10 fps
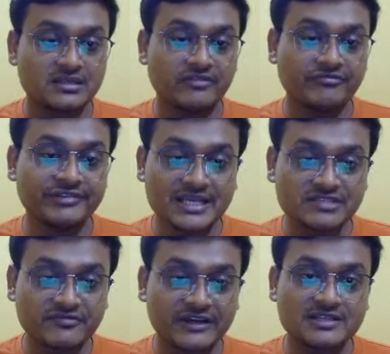The
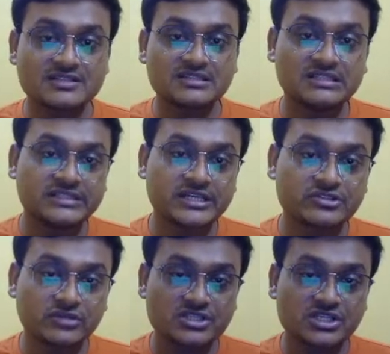Village by the Sea is
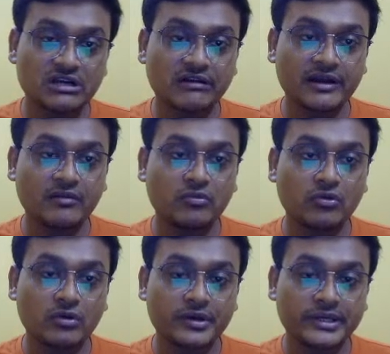actually a children
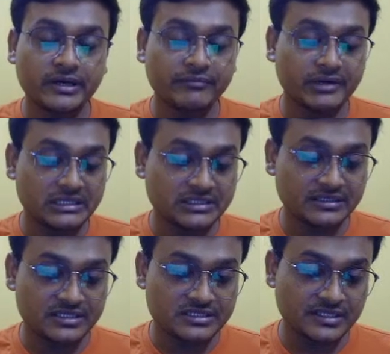book, okay, of Anita
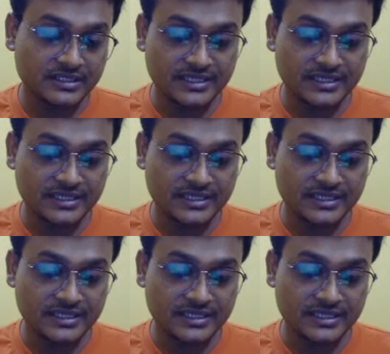Desai.